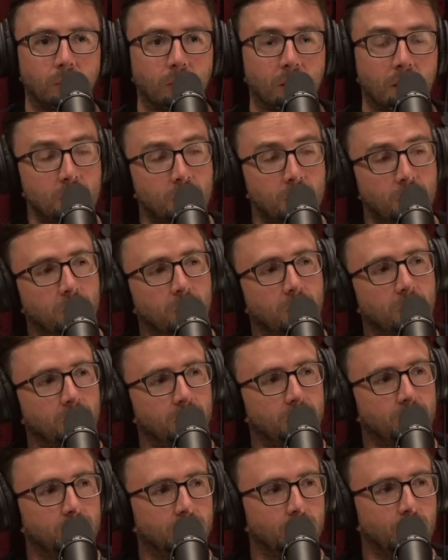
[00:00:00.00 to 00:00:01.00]
It's
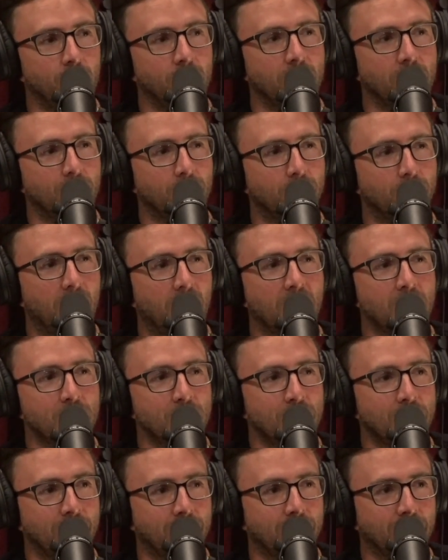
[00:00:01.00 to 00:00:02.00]
really fascinating.